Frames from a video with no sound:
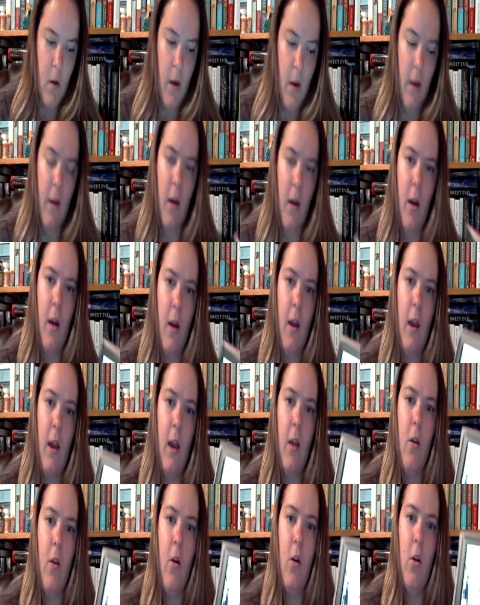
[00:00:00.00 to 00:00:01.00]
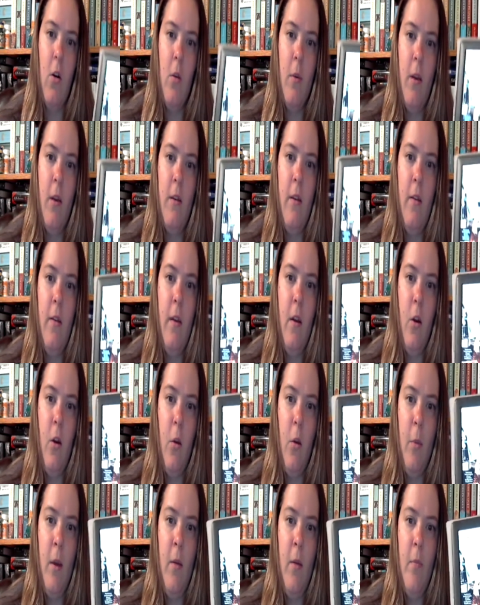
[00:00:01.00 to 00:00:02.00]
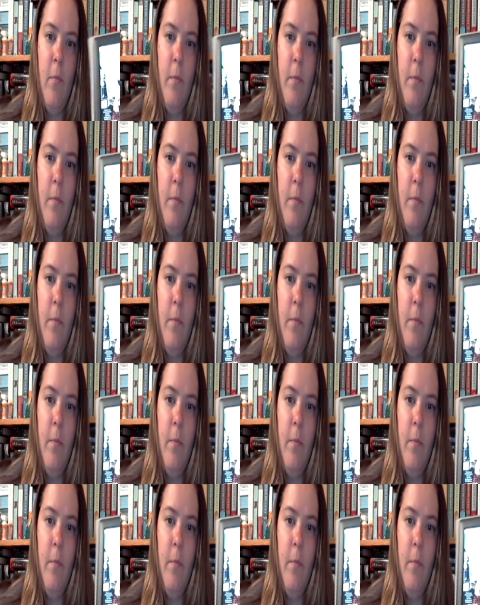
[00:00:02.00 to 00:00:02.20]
I got In Honor by Jessie Kirby.